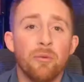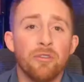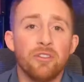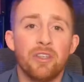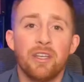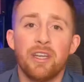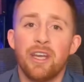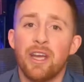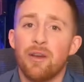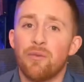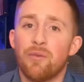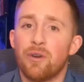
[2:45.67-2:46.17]
You
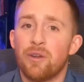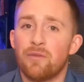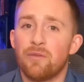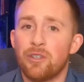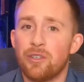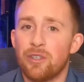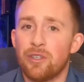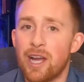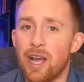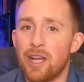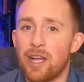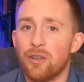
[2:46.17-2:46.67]
almost can get rid
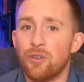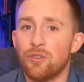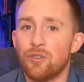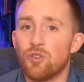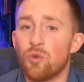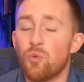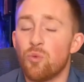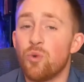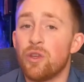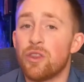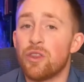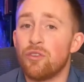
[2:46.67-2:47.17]
of your
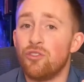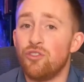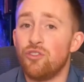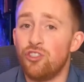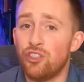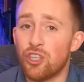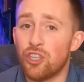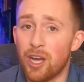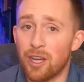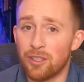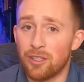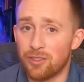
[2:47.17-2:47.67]
dinos
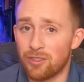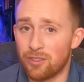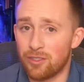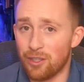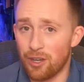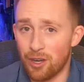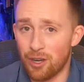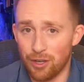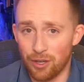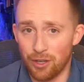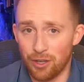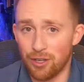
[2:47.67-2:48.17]
with
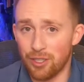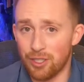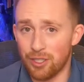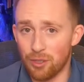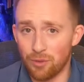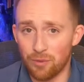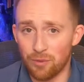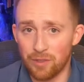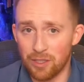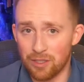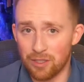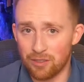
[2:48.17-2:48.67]
just a
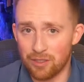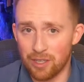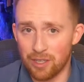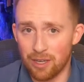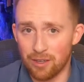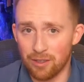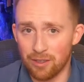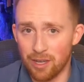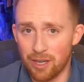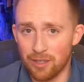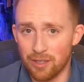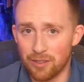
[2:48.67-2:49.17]
good UV
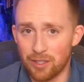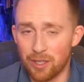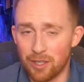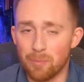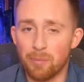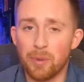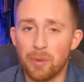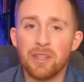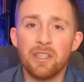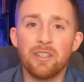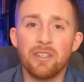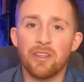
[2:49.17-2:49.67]

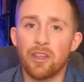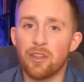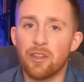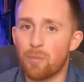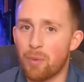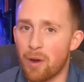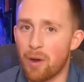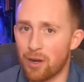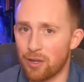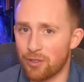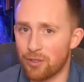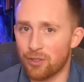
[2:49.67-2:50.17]
sterilizer, but these
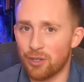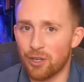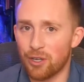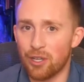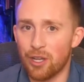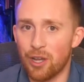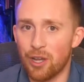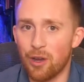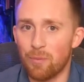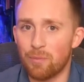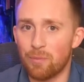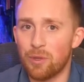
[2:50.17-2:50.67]
other products
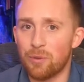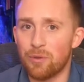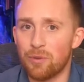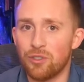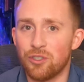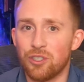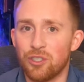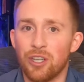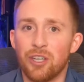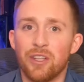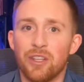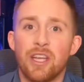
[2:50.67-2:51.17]
are going to help
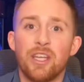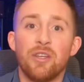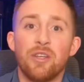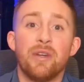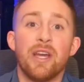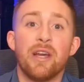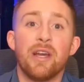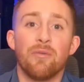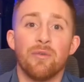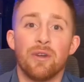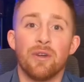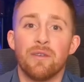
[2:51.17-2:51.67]
you ensure
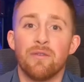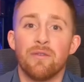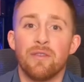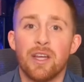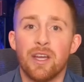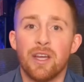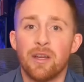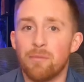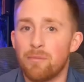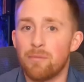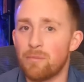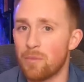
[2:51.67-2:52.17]
that you get rid
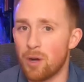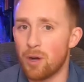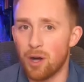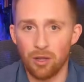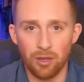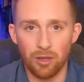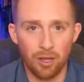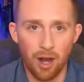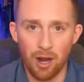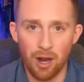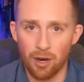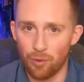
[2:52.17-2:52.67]
of them
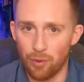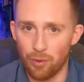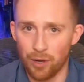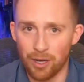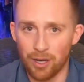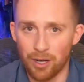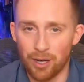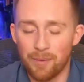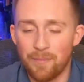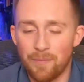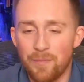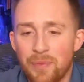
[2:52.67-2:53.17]
a lot
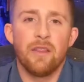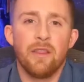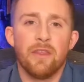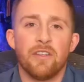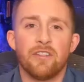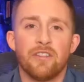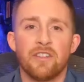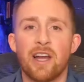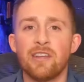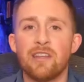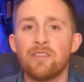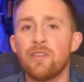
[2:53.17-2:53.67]
quicker.
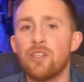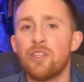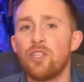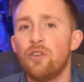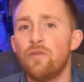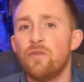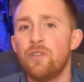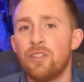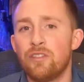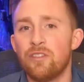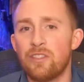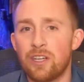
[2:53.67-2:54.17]
The size of
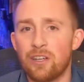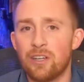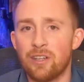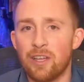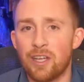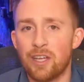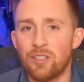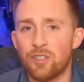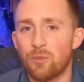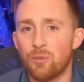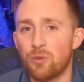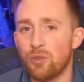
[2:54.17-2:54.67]
the UV
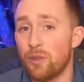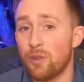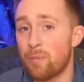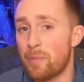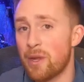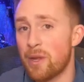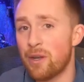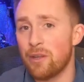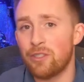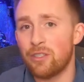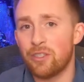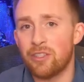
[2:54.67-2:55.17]
sterilizer will
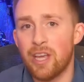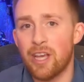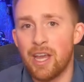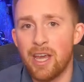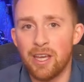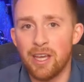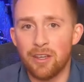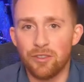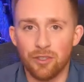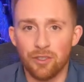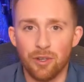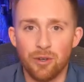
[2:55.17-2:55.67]
depend on your
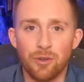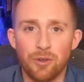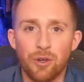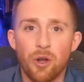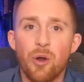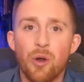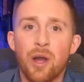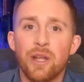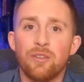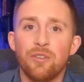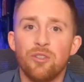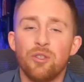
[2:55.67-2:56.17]
tank, so
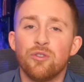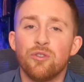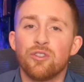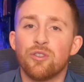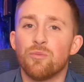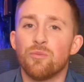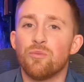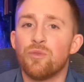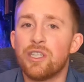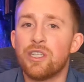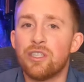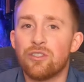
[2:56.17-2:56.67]
go ahead and do
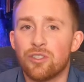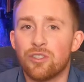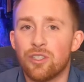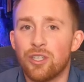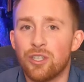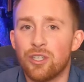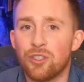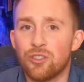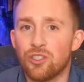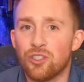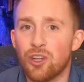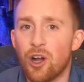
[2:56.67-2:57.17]
some
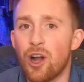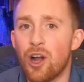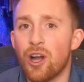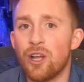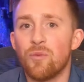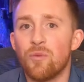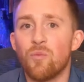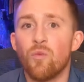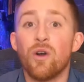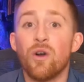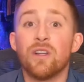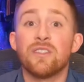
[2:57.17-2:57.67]
research
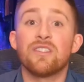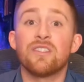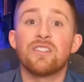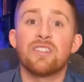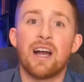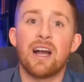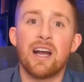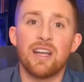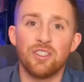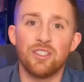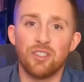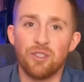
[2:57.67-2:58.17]
on what
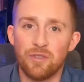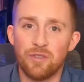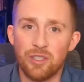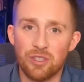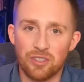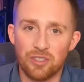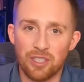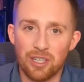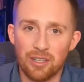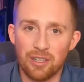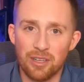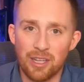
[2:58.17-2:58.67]
size
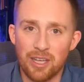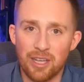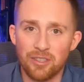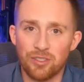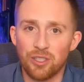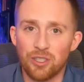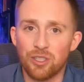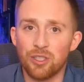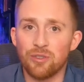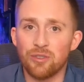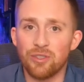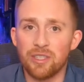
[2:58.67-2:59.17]
UV
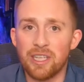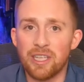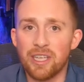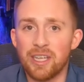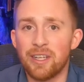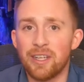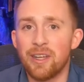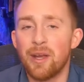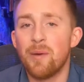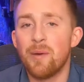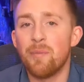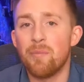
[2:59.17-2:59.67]
sterilizer you'll
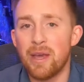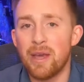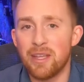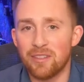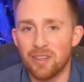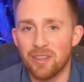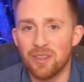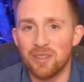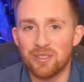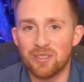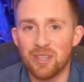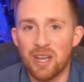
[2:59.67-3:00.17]
need
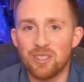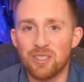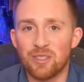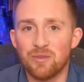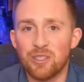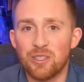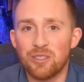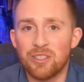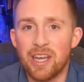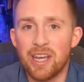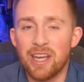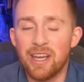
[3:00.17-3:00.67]
based on the
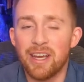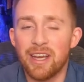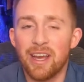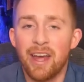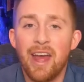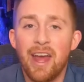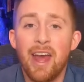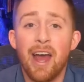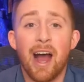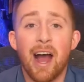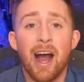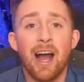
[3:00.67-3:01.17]
size of your
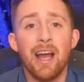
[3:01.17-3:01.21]
tank.